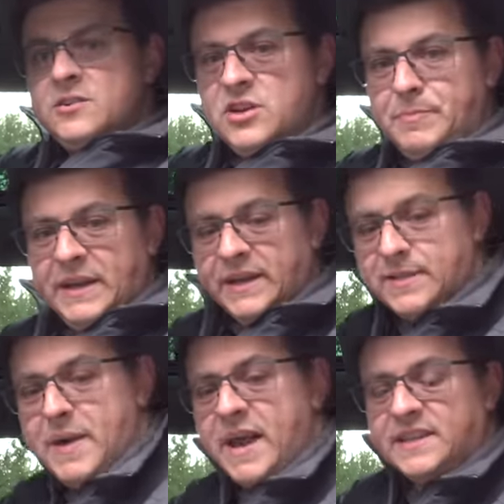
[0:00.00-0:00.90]
Jumping into
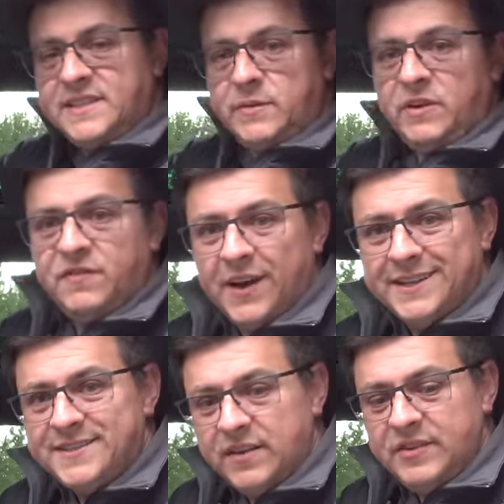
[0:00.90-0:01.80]
the back seat, we
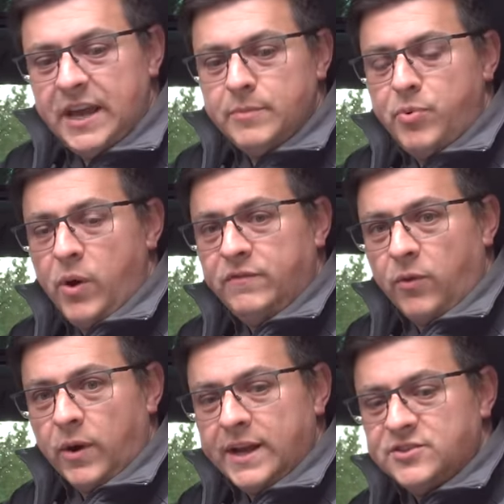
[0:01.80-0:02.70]
find
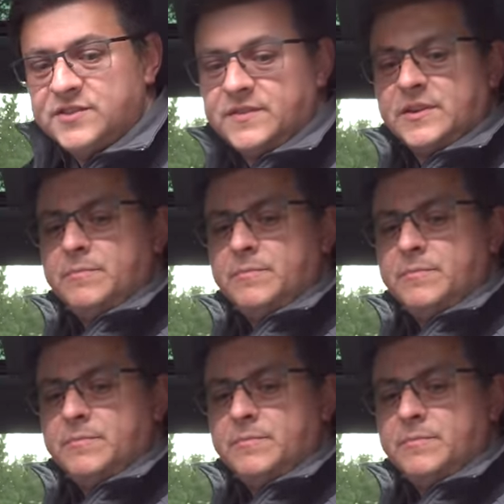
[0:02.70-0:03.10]
78.4 inches of